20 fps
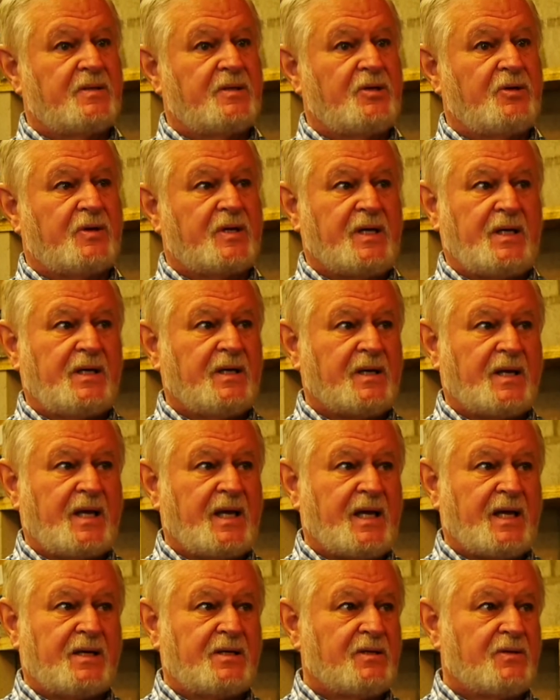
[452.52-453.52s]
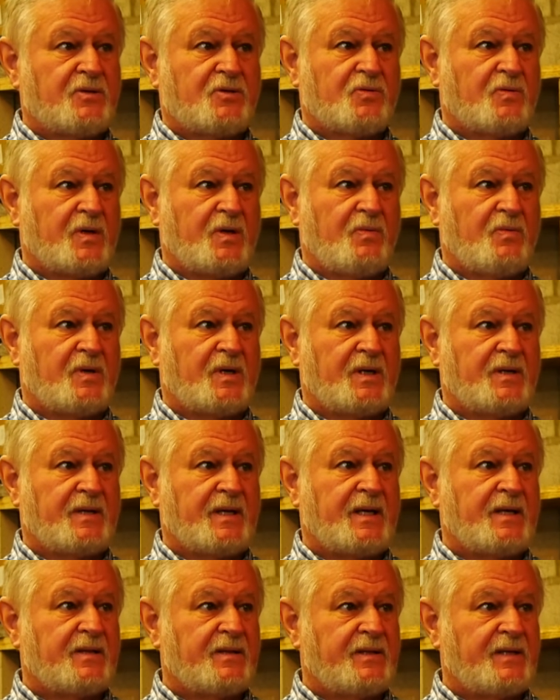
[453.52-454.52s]
You can't add to the 21.
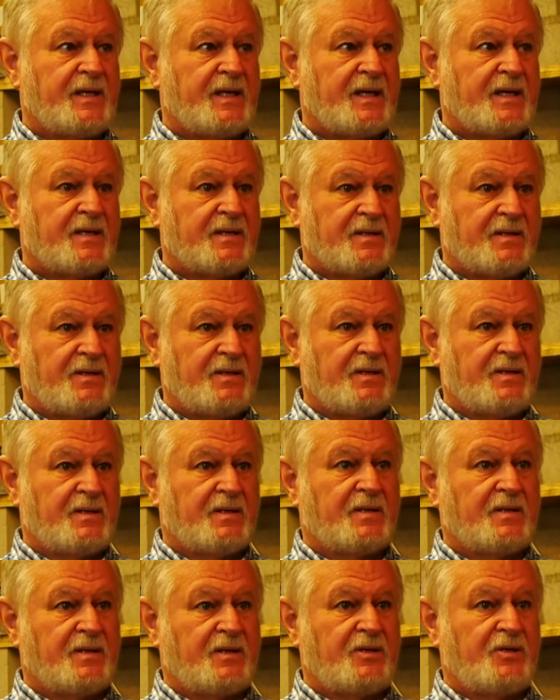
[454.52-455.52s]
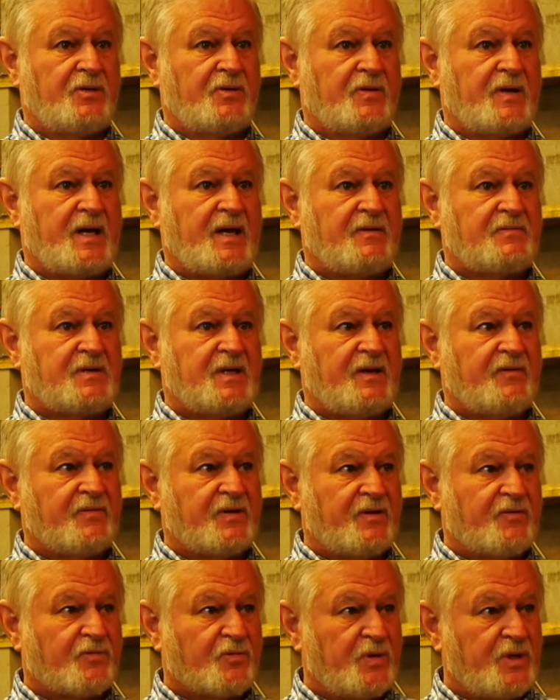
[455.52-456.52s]
You have to have
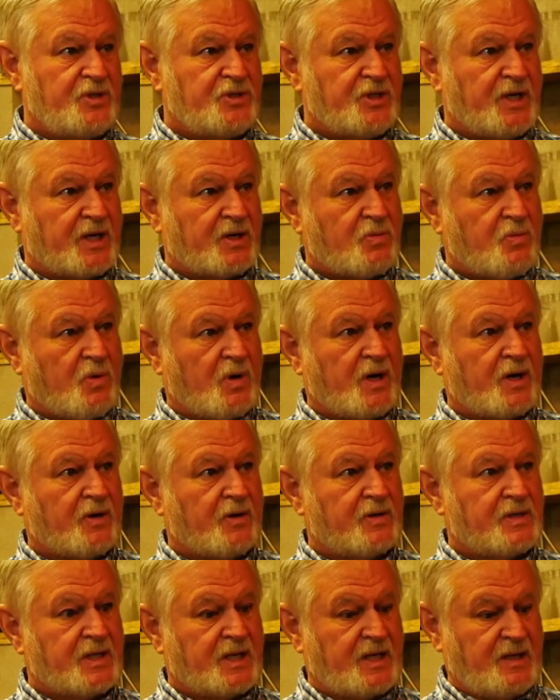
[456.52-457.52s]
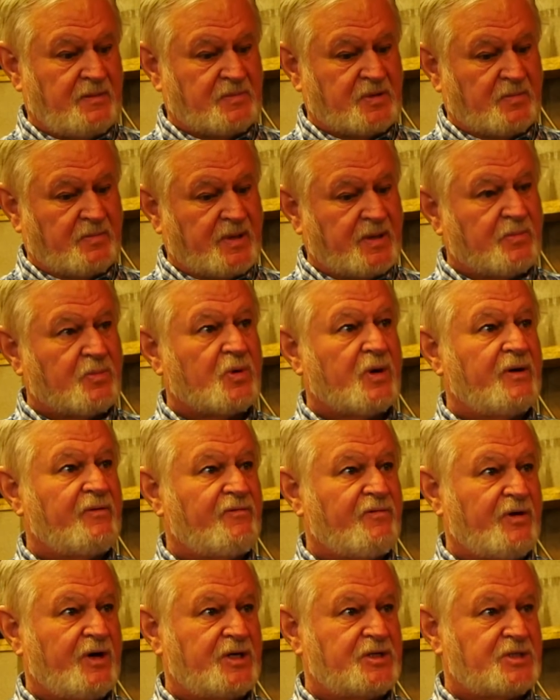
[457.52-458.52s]
enough reject water to keep the membrane
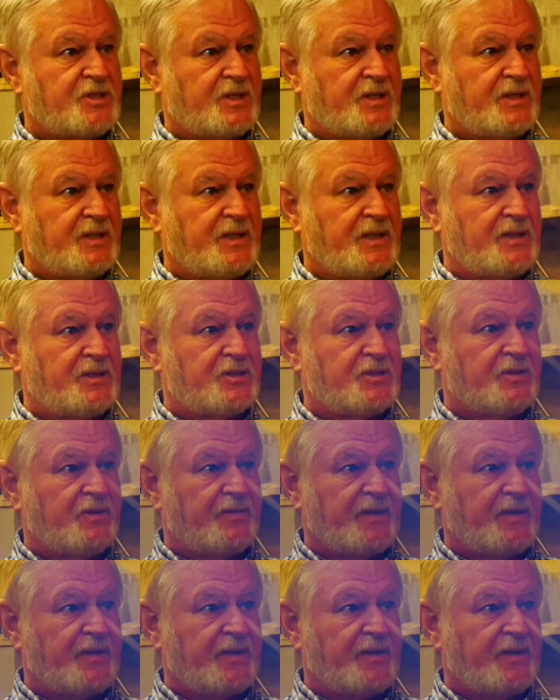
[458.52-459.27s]
flushed clean, so